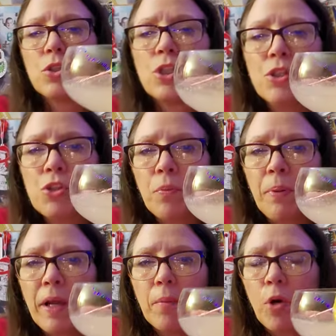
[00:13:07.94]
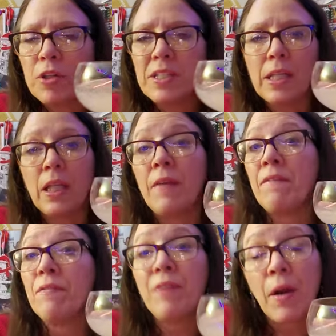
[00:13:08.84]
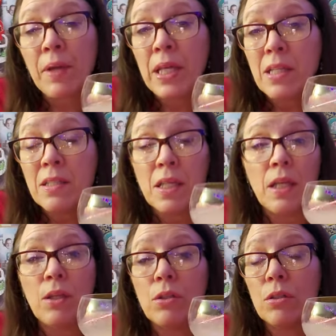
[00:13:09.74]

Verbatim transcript: Ginger pear martini. Very easy.